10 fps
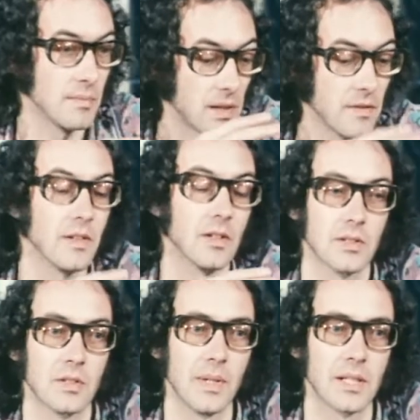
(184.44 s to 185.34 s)
make them feel
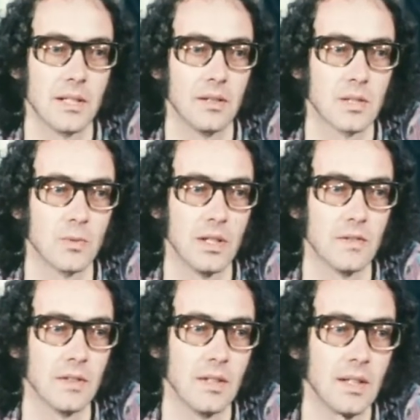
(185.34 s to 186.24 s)
sort of better. You know, it's a way of
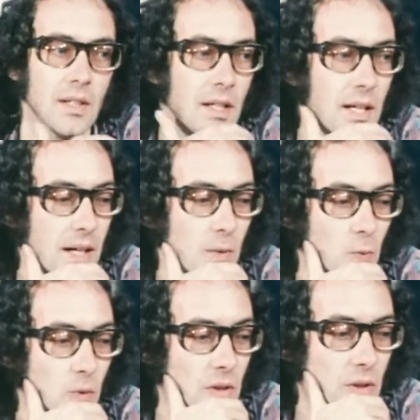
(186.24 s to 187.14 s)

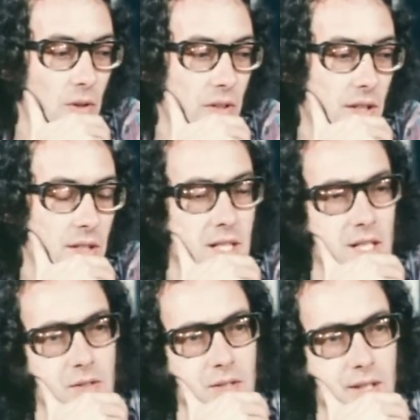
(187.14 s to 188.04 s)
all that art
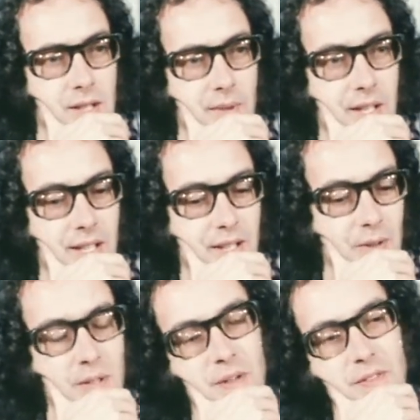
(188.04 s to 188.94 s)
is really. I mean, I
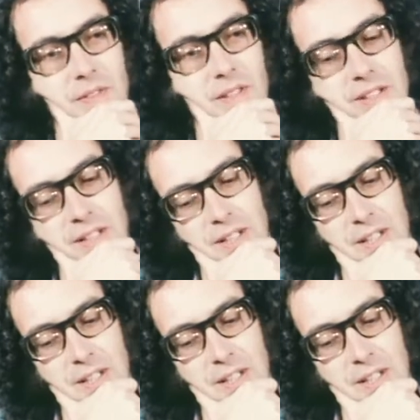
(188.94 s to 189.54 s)
don't know. I feel very,